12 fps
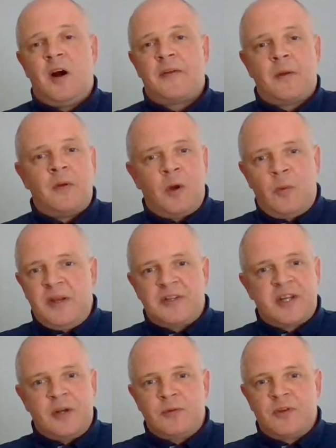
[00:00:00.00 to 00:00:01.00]
I don't know where this
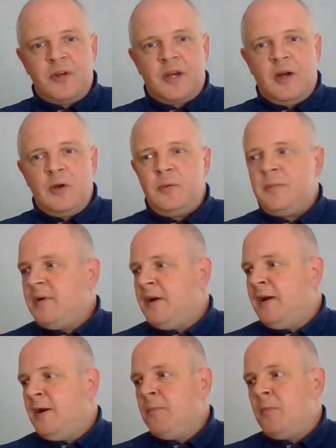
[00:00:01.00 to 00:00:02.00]
channel is going to
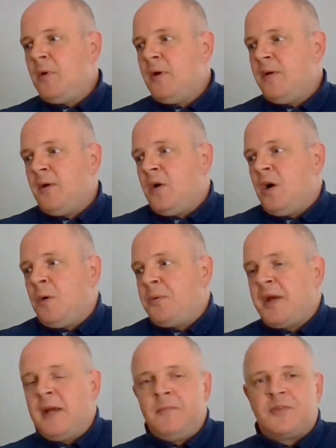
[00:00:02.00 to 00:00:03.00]
go. I
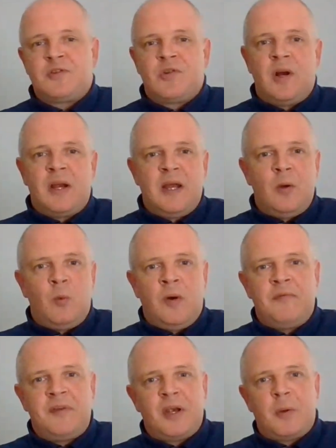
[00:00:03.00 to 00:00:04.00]
would aim to try and get
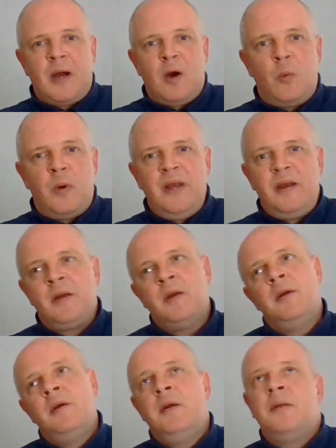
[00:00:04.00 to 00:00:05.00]
one video a week.
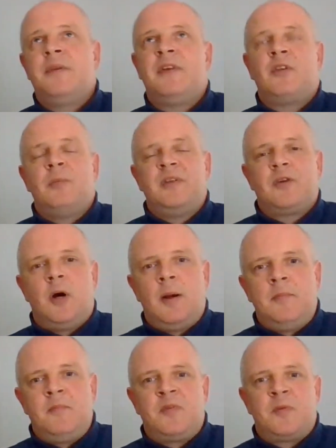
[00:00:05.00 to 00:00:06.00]
There's going to be
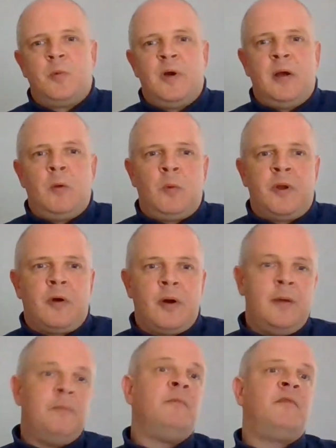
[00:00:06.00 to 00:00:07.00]
times where, when
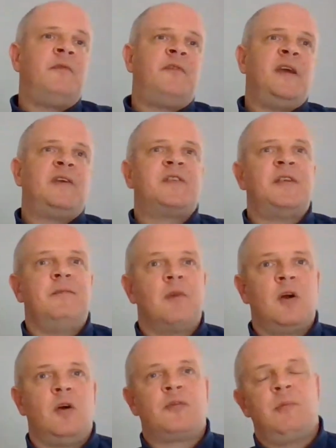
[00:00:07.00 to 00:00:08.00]
I am fixed in
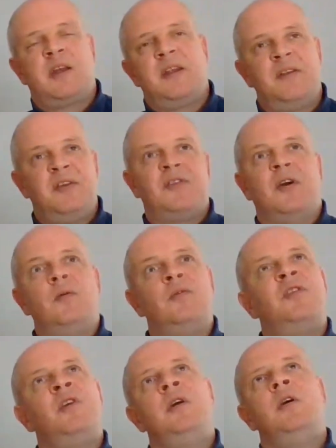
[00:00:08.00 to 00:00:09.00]
regards to my kidney
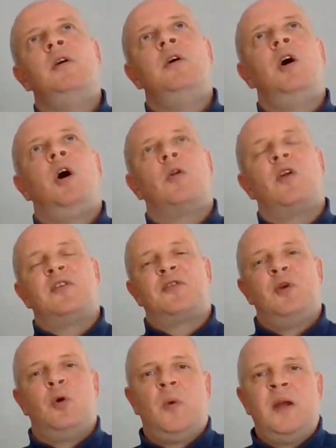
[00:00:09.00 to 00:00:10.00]
stones, I'd like to
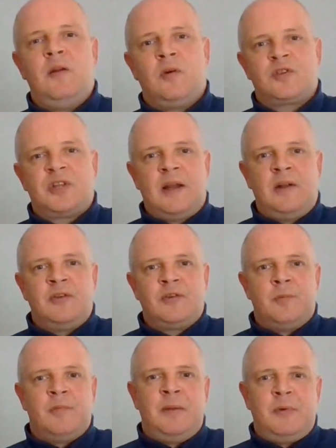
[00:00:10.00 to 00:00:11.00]
do a weight loss challenge
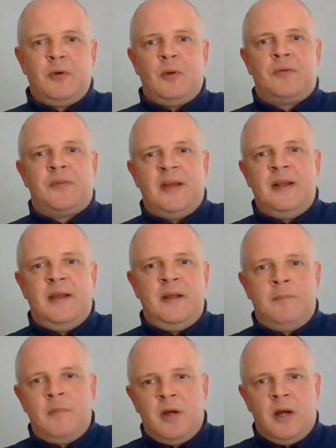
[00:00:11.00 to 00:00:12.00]
and maybe do a
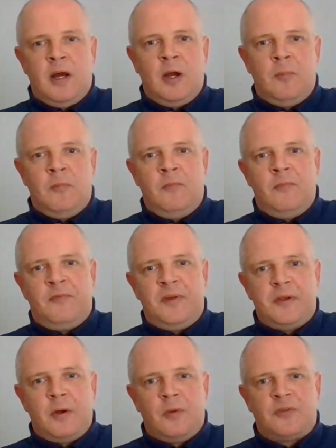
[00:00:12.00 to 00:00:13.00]
daily
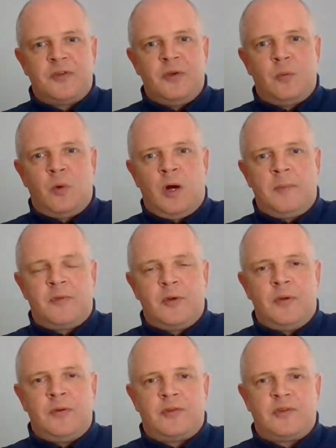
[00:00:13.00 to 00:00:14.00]
video as to what I'm
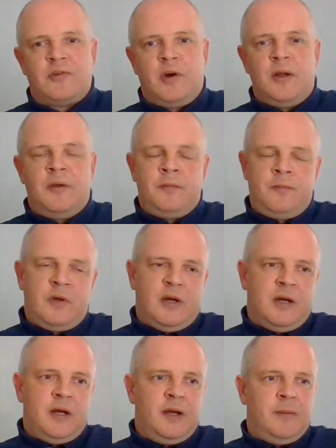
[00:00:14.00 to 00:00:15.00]
doing to try
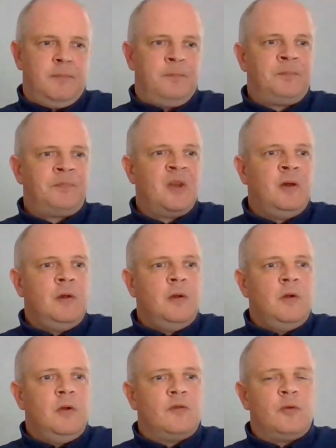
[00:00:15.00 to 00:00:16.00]
and
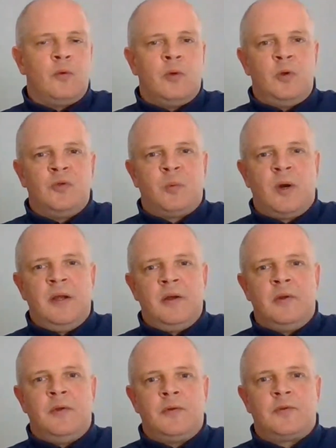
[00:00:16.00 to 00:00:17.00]
sort of lose weight
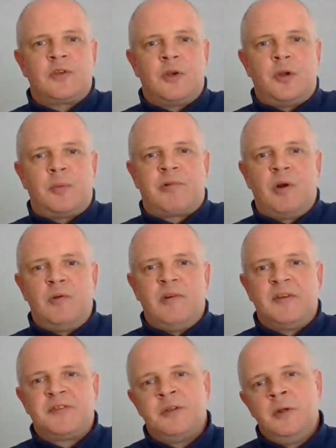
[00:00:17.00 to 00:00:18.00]
and show you the
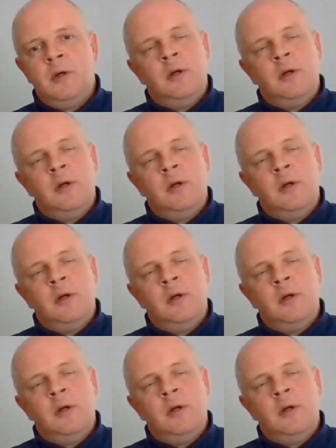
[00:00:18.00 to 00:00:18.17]
progress.